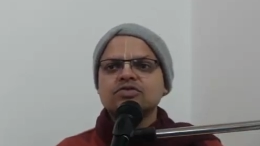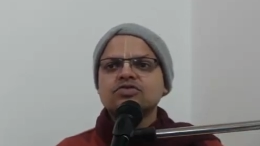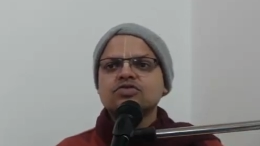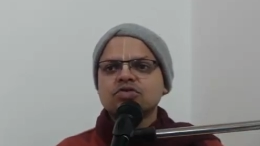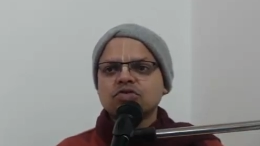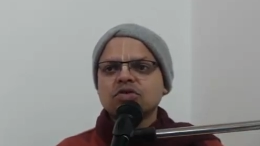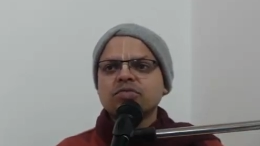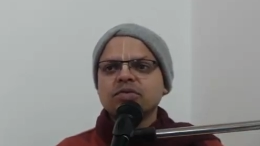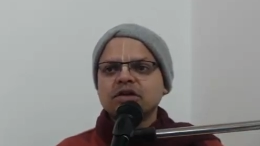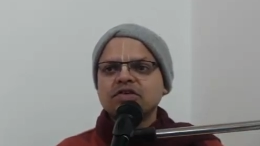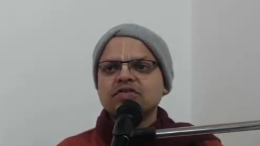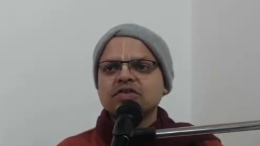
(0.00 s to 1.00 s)
Soul
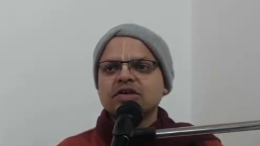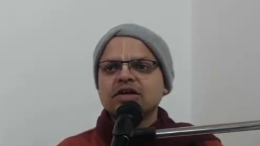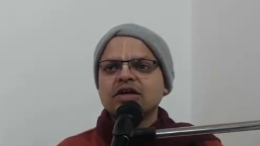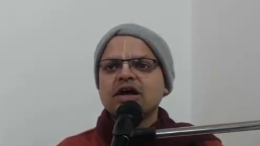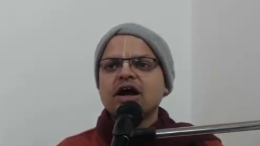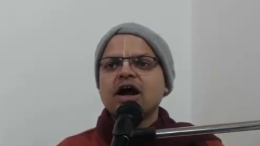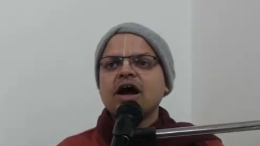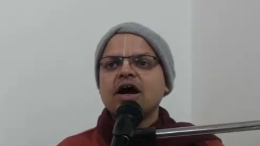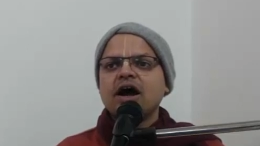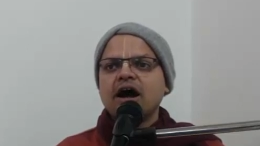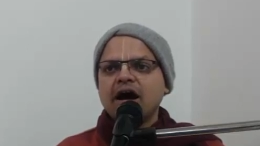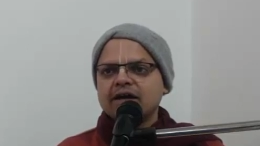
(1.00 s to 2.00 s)
means
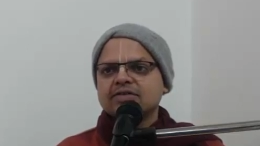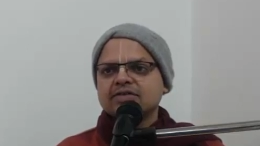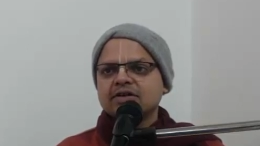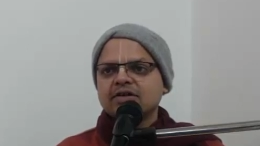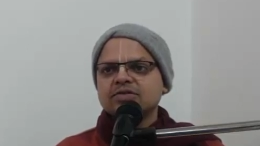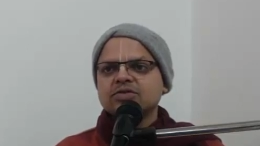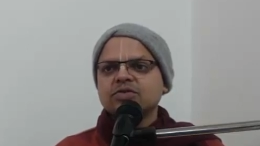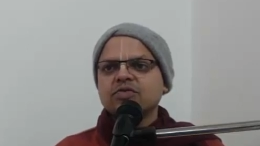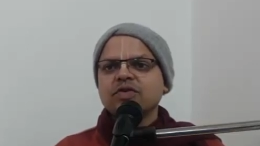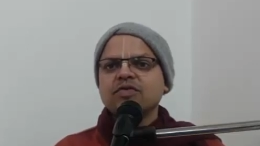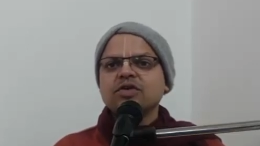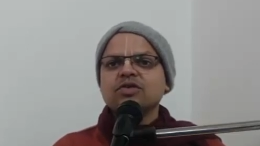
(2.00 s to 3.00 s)
ourselves. So
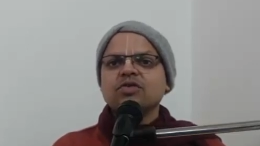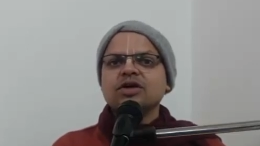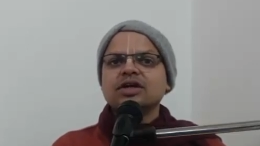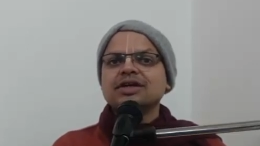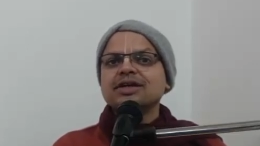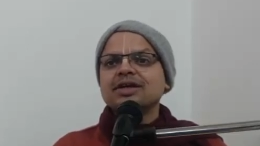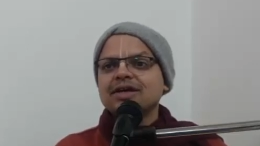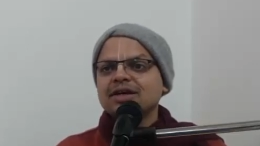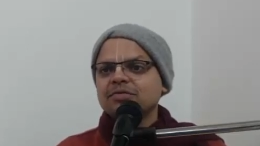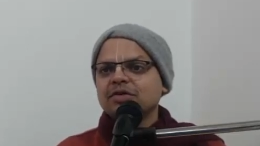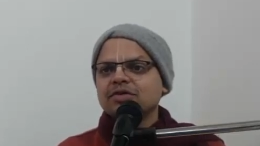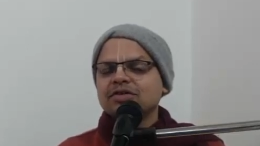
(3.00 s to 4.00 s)
when we don't hear
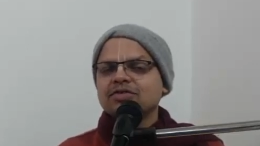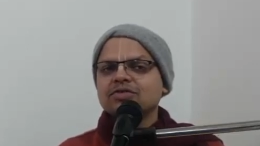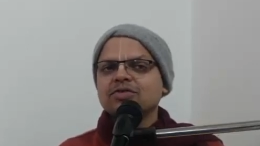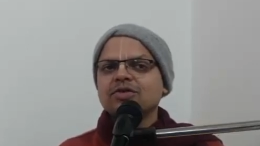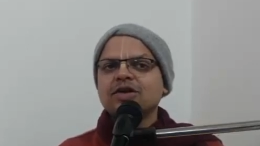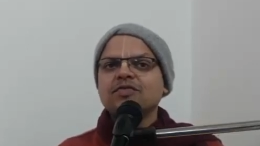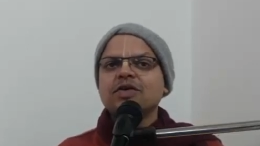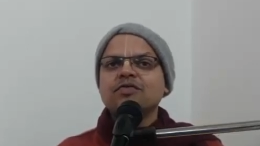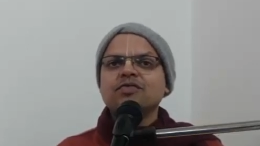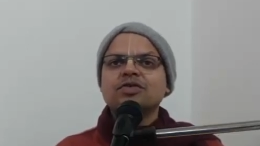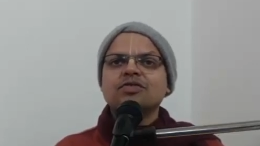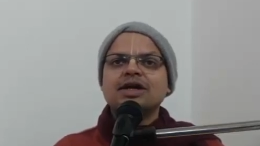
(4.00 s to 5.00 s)
about the soul,
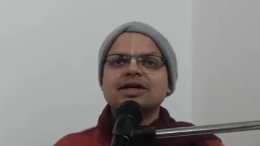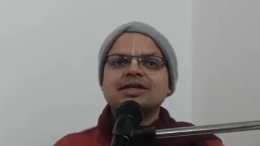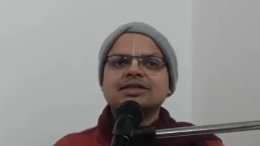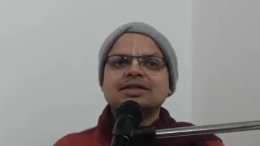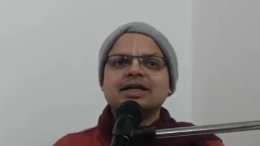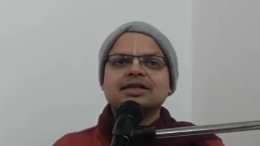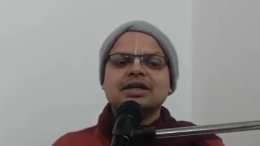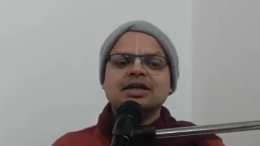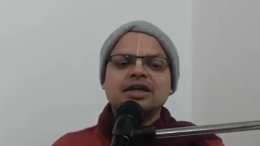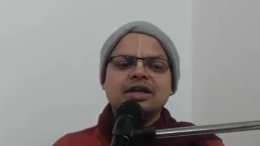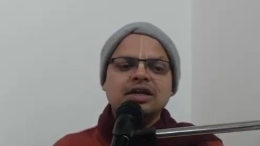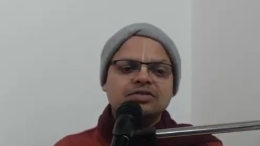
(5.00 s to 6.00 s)
when we don't understand the
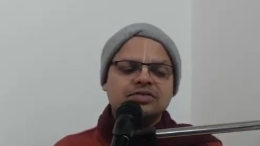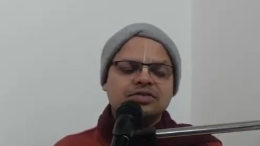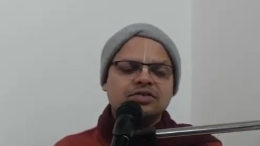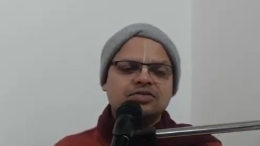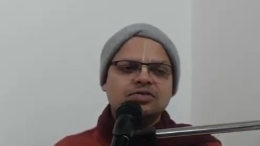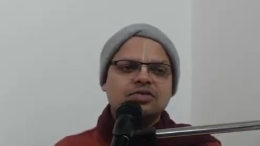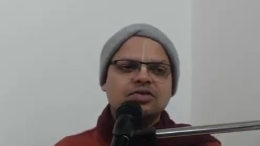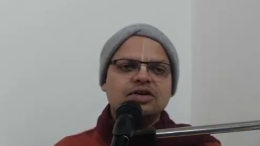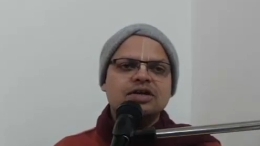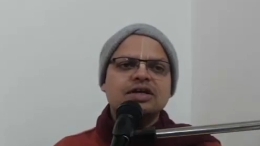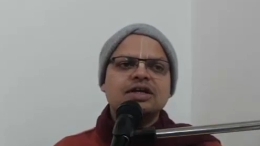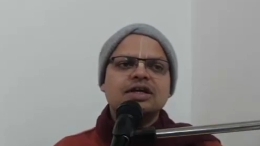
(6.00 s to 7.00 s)
needs of the soul,
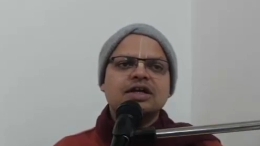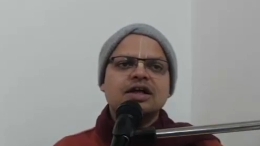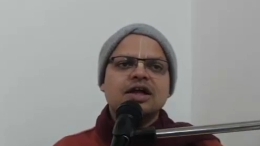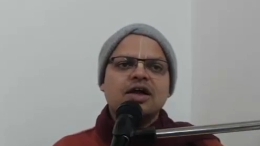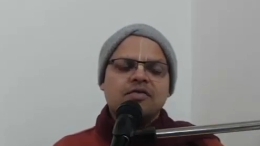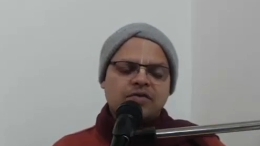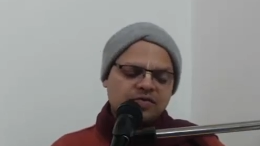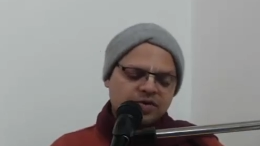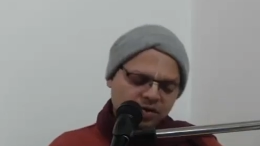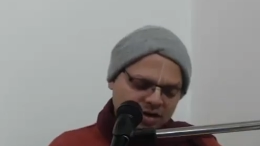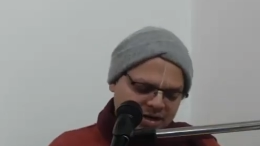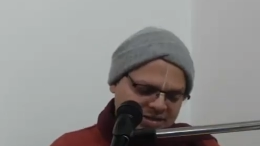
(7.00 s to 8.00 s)
when we
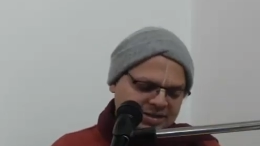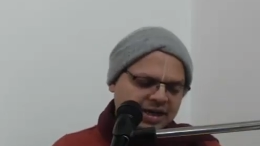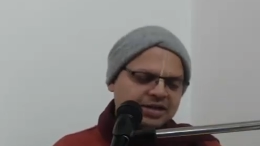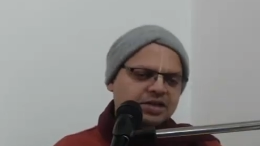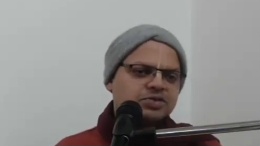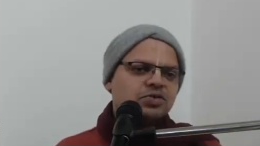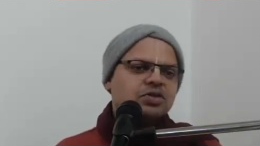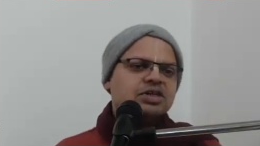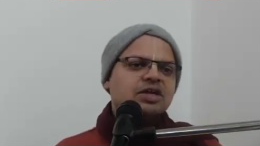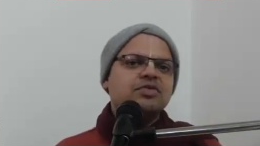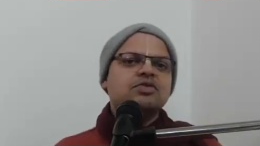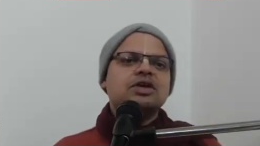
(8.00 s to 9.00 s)
don't understand the soul,
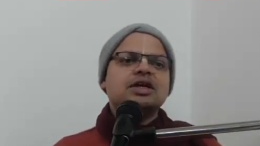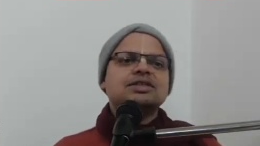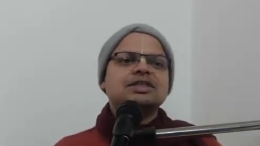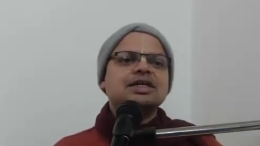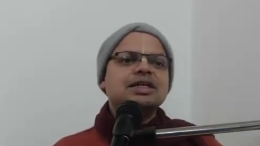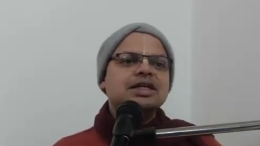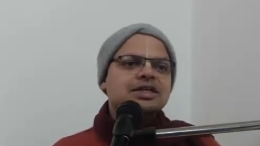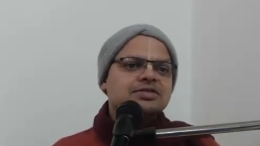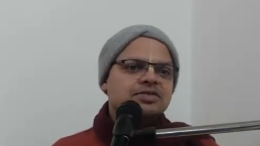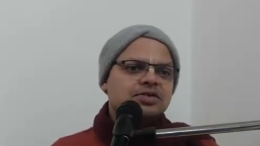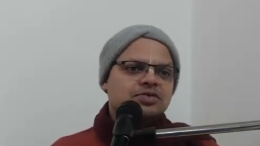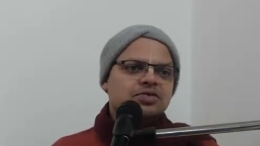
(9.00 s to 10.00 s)
then we don't understand the needs
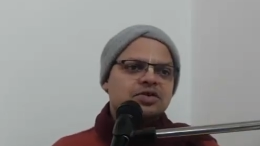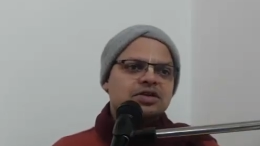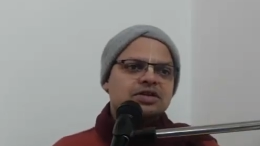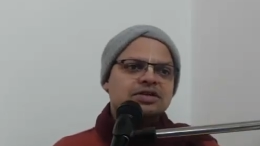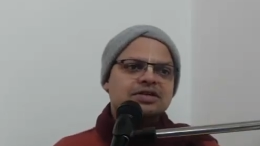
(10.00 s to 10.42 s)
of the soul.